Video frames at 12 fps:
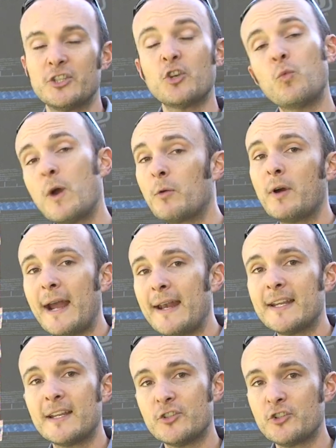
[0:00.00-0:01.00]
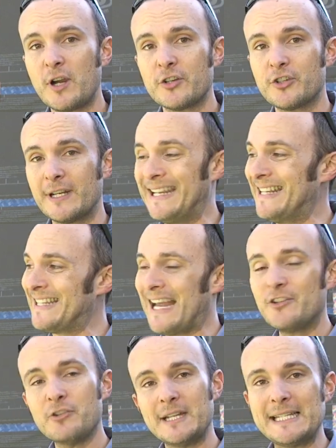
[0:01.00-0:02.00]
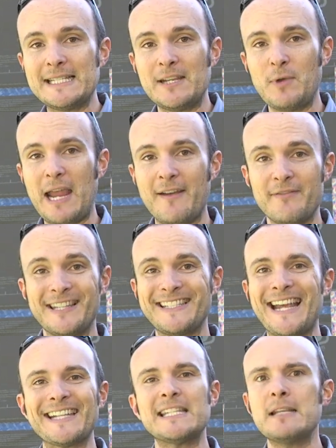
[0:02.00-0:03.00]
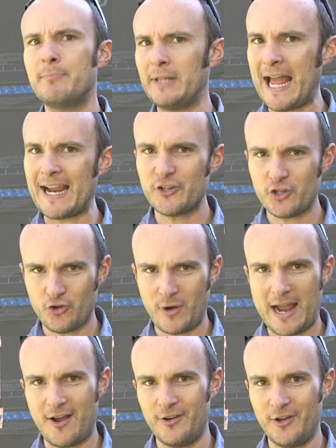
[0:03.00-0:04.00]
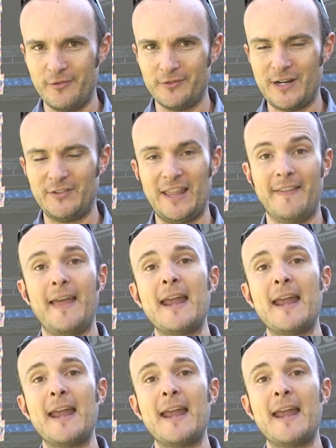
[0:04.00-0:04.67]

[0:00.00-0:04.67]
So where we're at in construction is, as you can see, we have the sexy black shroud over everything.